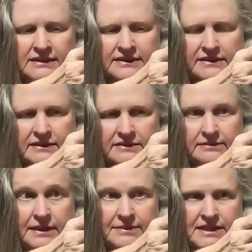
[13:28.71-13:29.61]
you know,
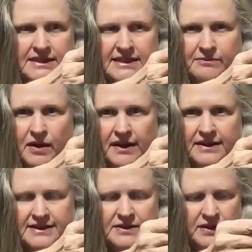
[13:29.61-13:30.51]
maybe just in one of the
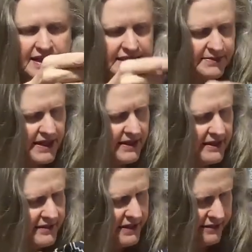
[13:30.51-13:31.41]
squares, but I
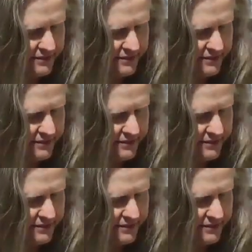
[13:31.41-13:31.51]
love it.